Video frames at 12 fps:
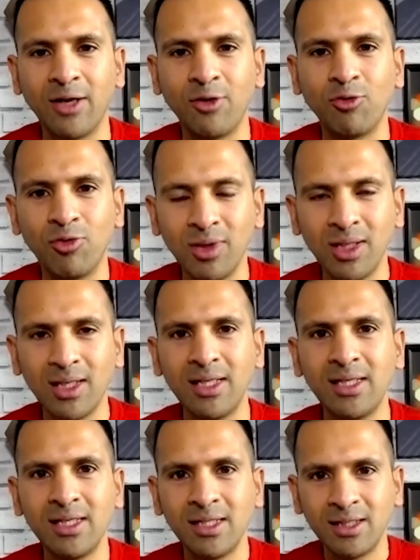and
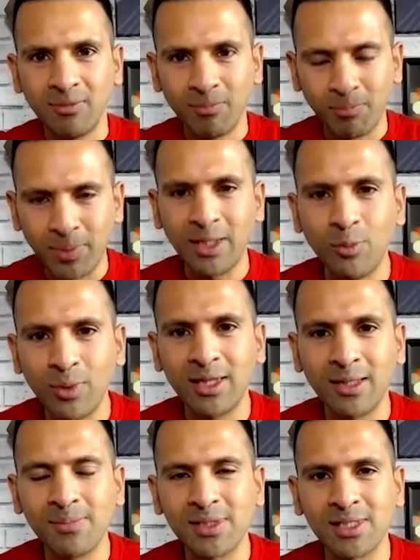really be
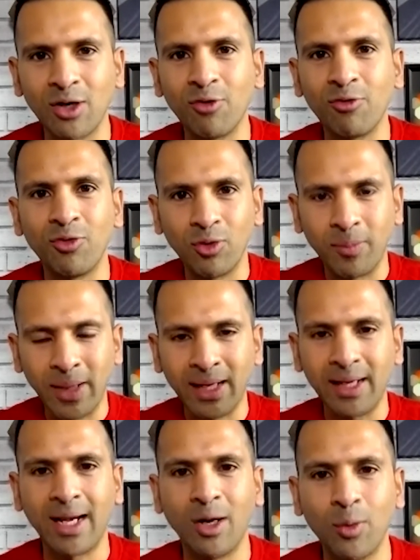with himself for
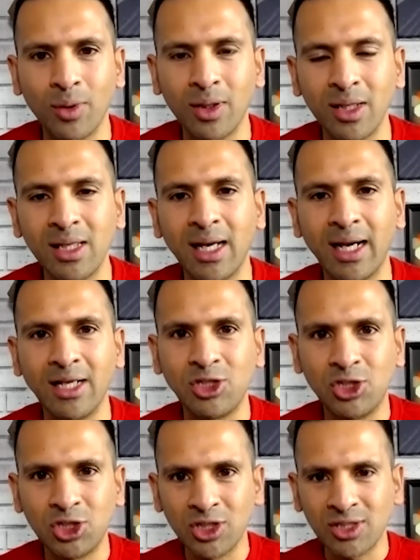about an hour
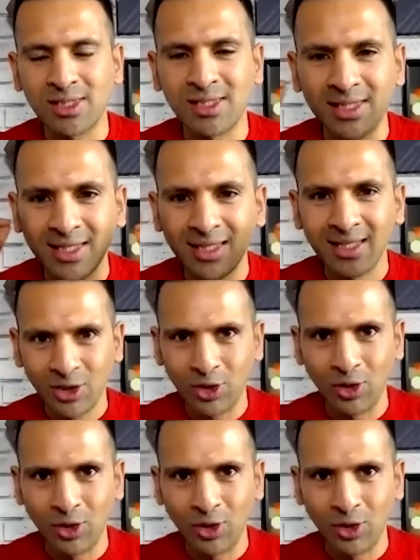and just,